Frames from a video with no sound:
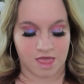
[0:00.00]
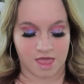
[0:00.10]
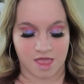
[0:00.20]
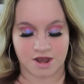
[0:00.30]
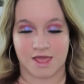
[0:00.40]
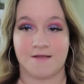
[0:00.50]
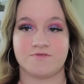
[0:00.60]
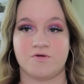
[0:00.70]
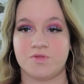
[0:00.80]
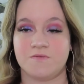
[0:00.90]
And I have
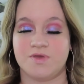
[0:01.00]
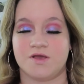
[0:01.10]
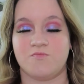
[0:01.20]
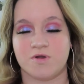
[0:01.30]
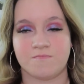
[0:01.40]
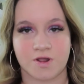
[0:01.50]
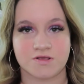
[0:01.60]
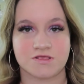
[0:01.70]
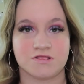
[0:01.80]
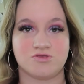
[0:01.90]
to only pick one
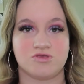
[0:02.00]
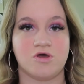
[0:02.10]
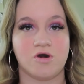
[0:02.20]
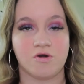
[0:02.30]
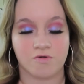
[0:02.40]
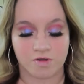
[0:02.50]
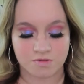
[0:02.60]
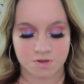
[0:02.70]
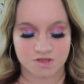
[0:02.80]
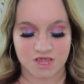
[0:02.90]
person, so
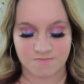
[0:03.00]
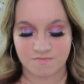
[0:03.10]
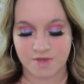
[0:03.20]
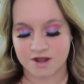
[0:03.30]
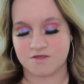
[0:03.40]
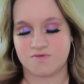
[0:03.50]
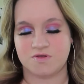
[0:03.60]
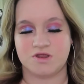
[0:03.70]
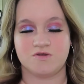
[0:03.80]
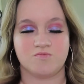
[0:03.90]
just keep in mind if you
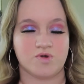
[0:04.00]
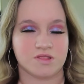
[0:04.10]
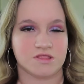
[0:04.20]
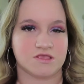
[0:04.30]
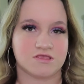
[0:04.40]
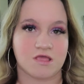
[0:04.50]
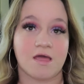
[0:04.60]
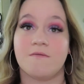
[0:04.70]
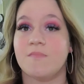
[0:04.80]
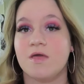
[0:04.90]
didn't win this
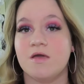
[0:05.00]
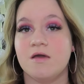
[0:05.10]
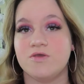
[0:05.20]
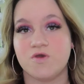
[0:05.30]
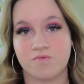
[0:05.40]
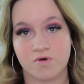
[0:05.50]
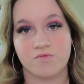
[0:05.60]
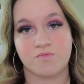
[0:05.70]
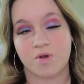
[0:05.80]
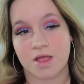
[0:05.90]
time, you
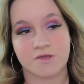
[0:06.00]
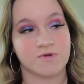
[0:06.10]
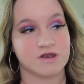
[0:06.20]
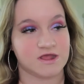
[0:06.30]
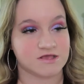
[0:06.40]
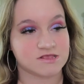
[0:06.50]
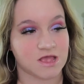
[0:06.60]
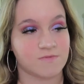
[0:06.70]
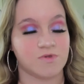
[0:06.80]
will probably win next time.